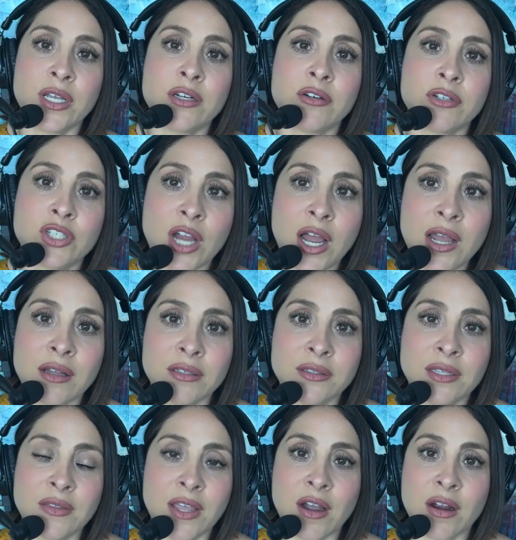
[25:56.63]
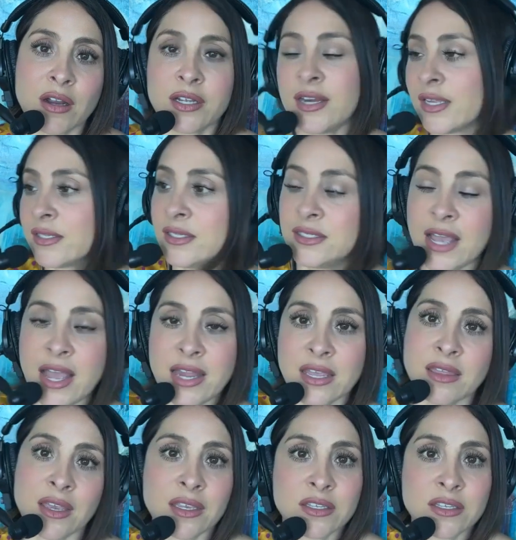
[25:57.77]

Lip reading: inner child than they are connected to anything